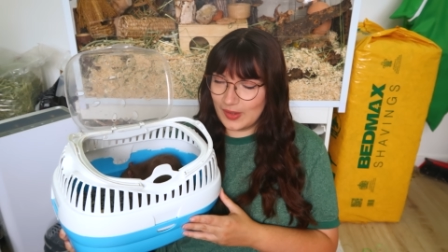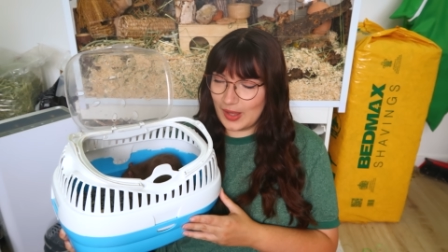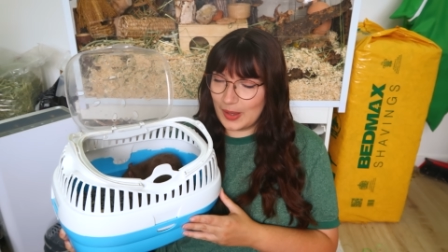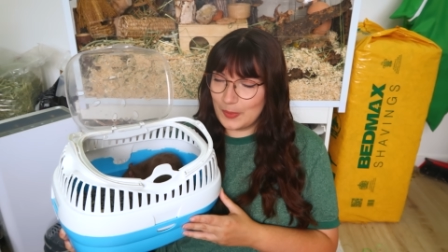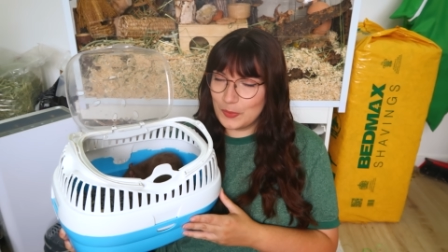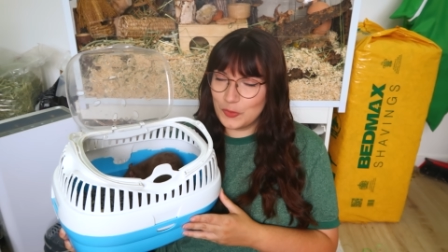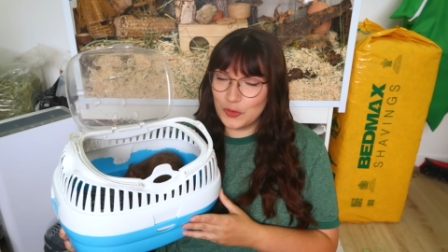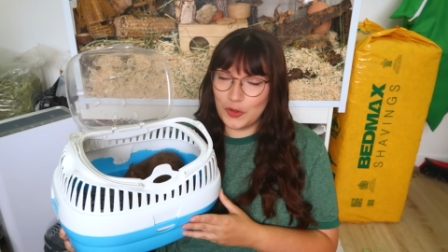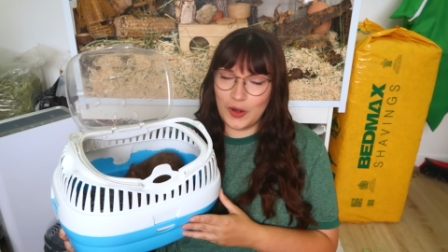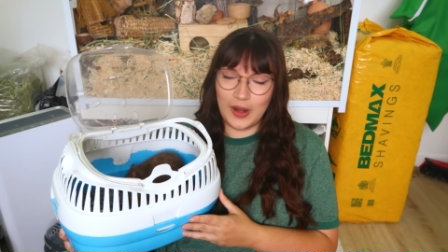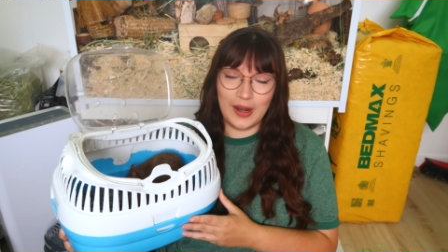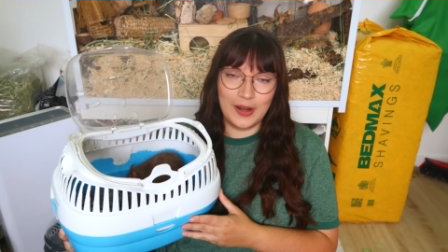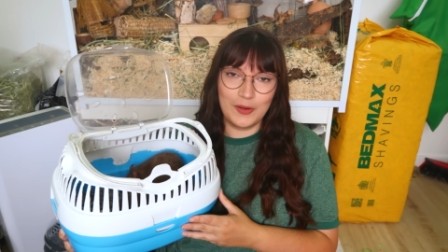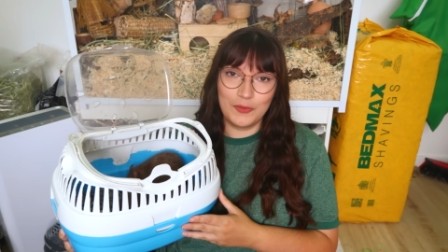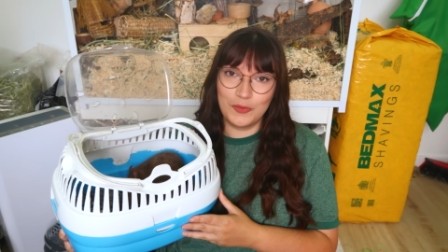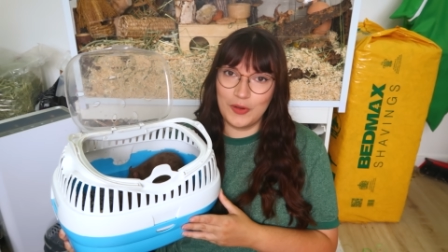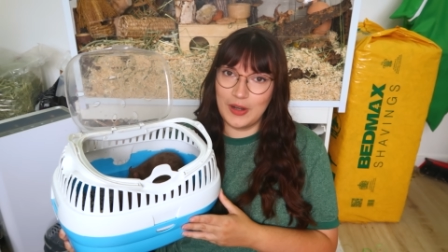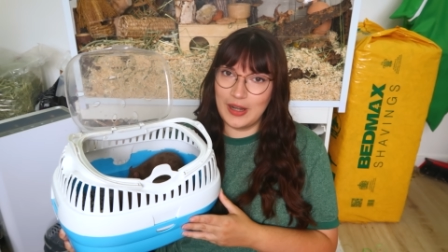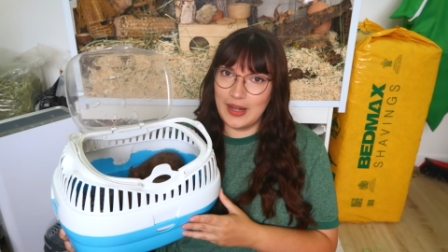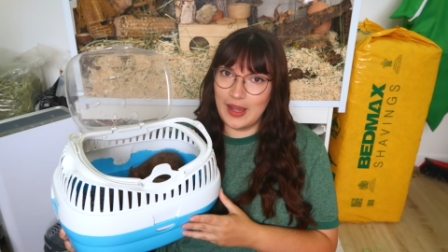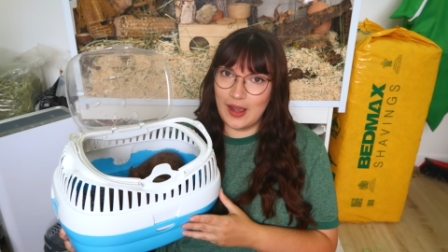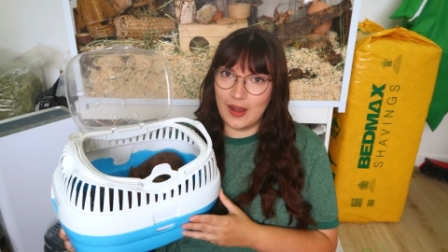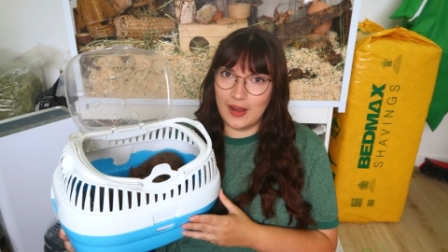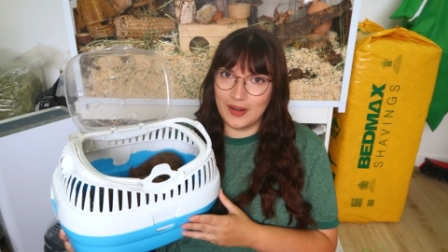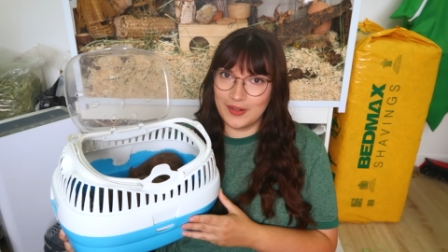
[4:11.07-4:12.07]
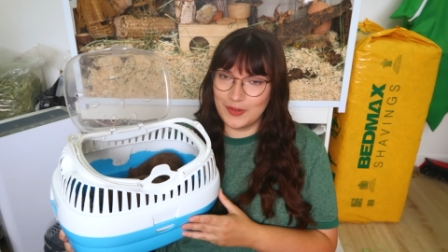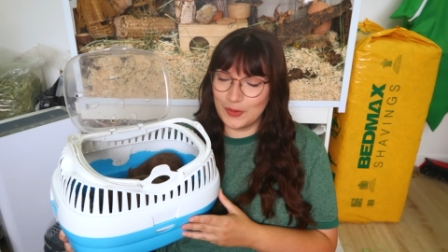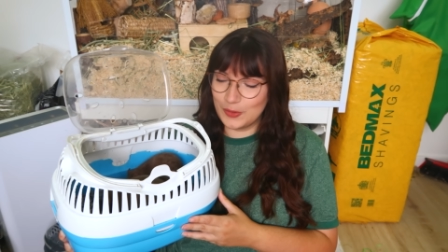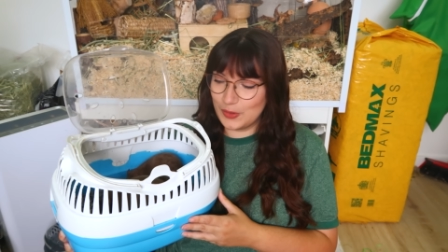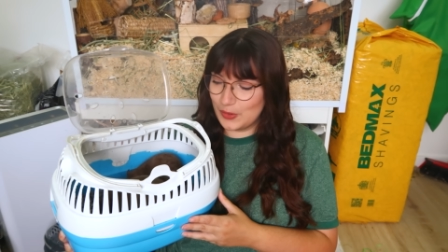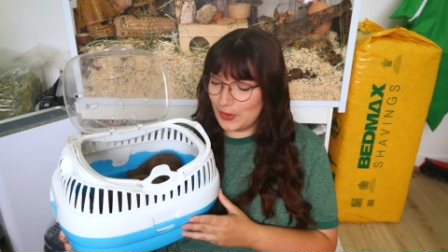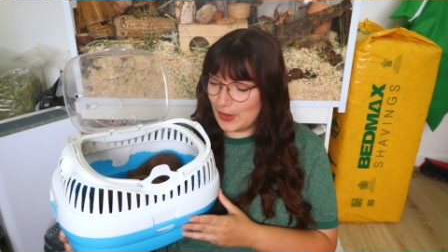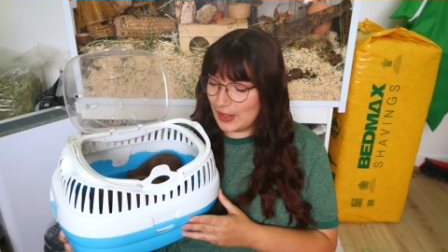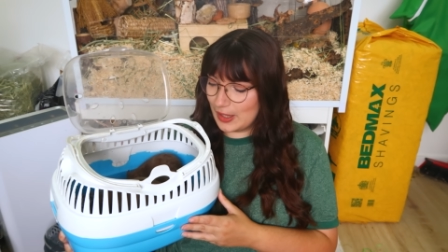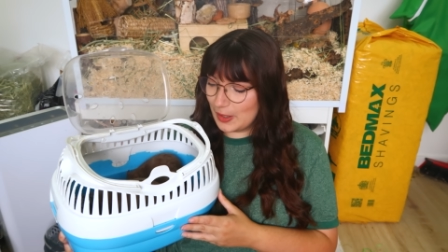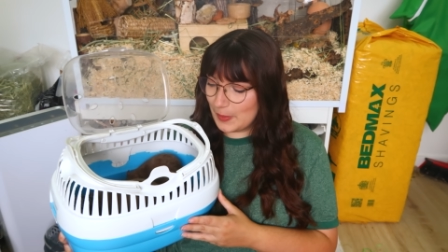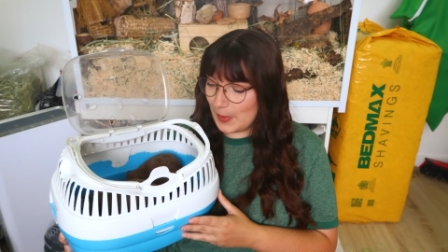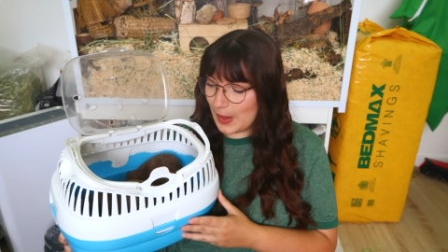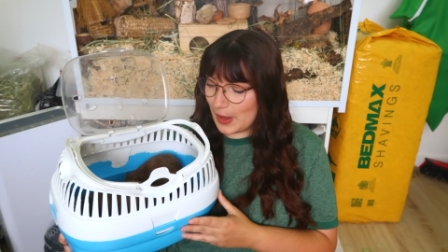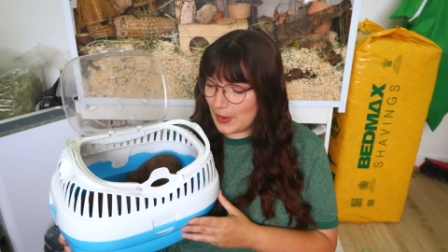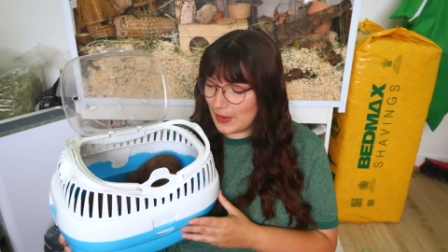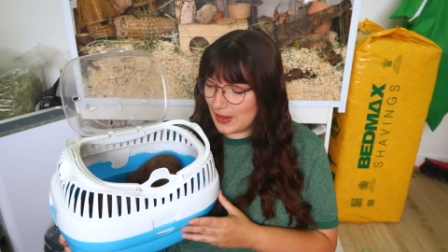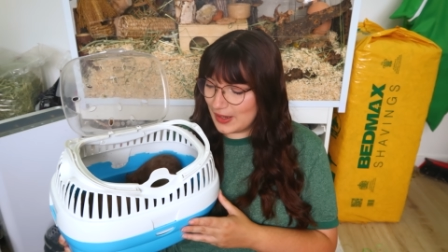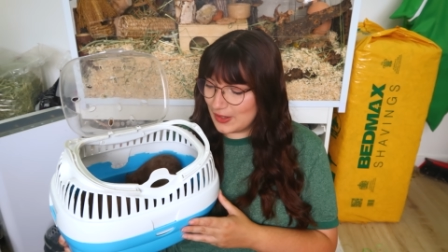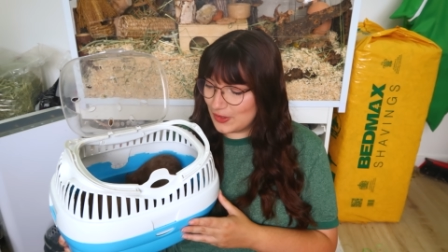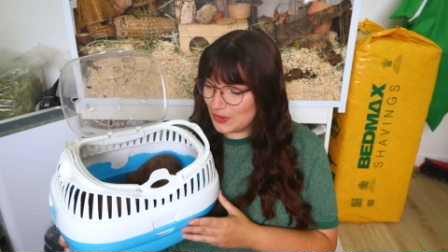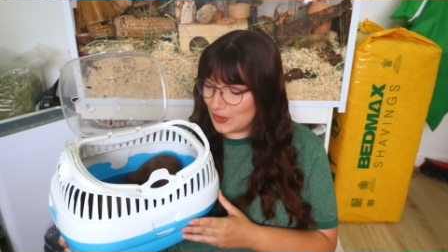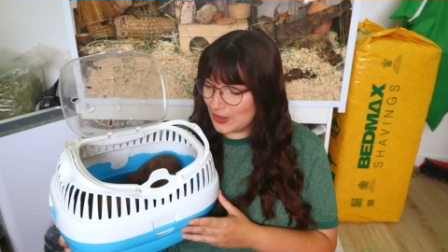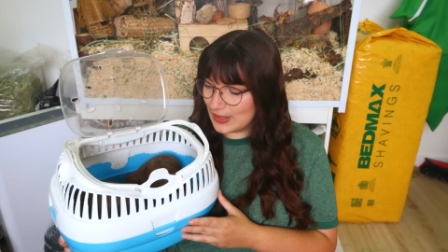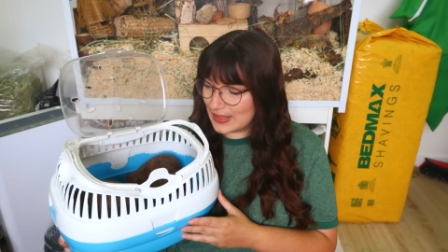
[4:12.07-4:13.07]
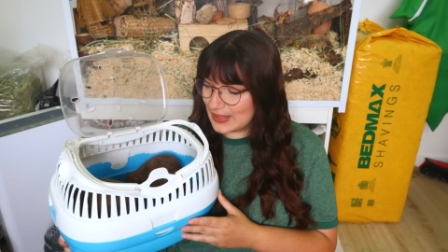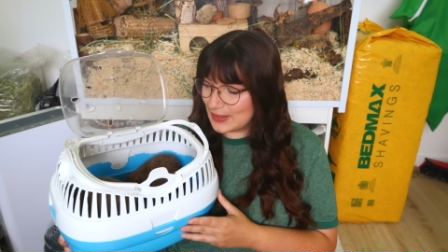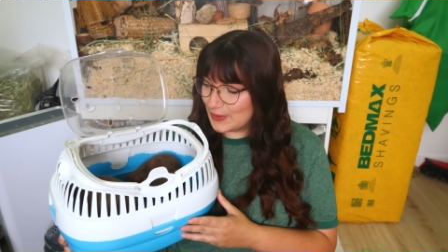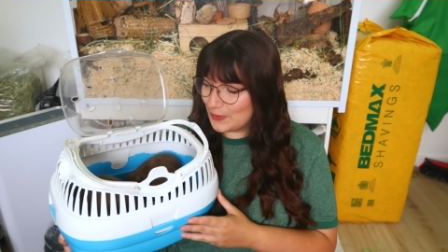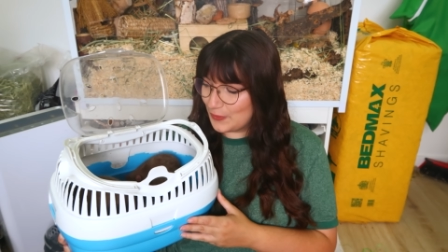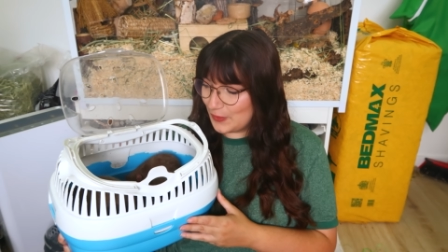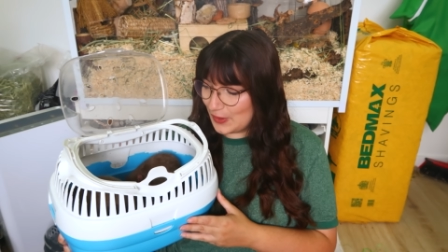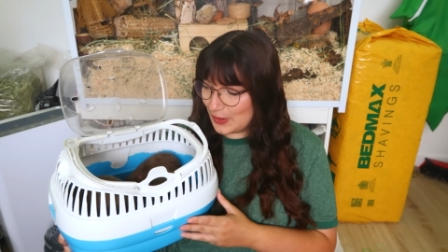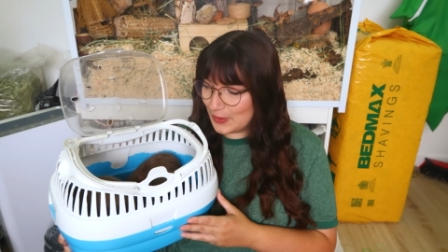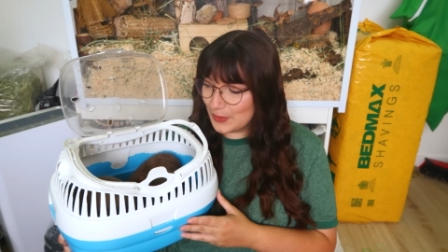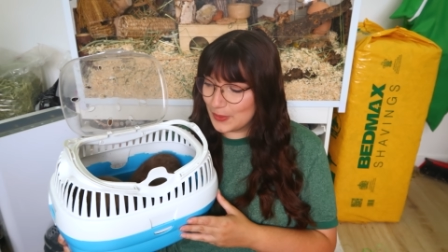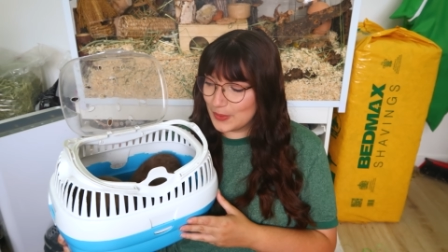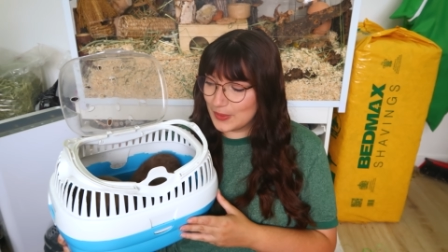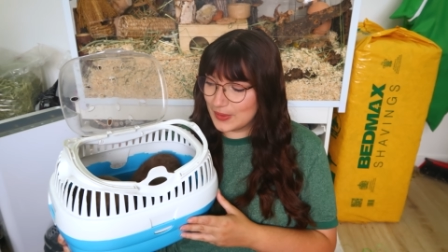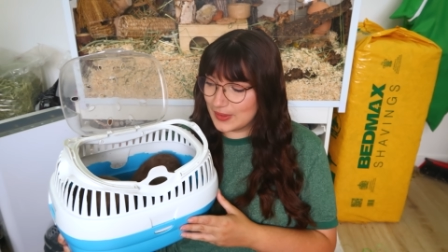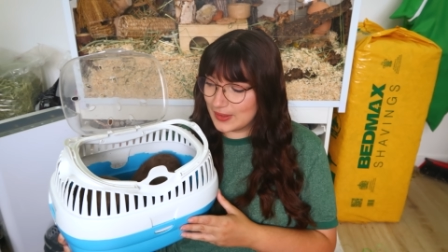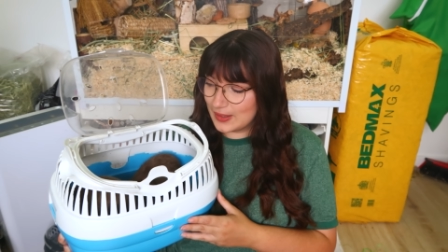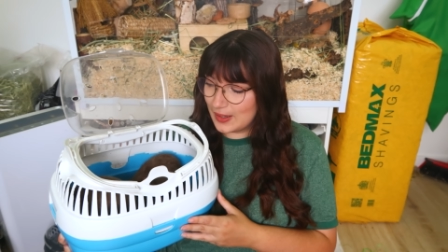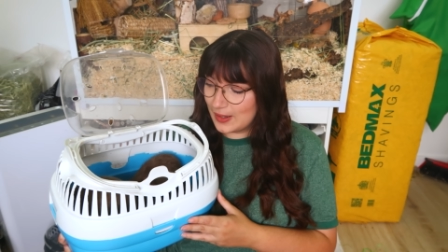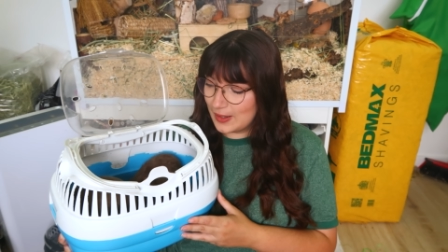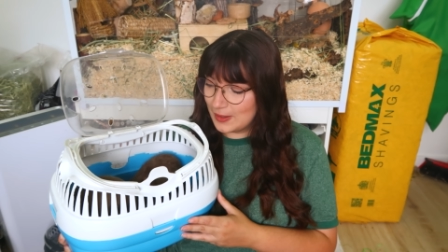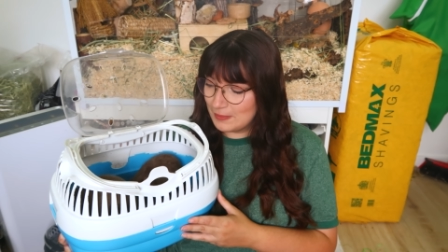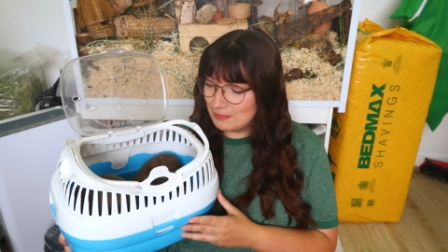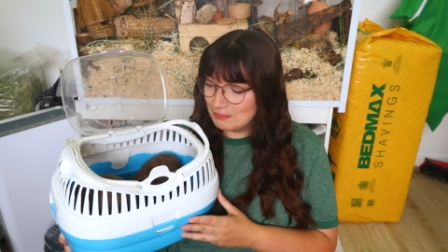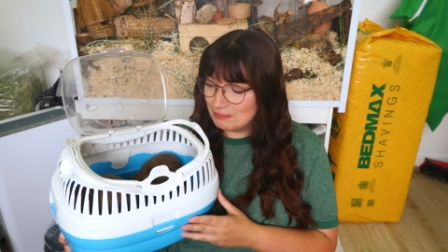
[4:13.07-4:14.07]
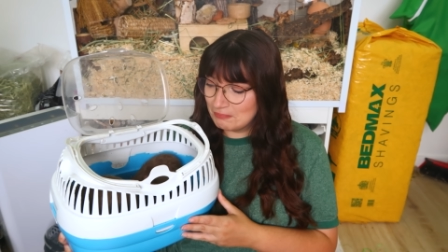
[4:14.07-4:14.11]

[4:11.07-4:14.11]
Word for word: I'm trying really hard not to think about it just feels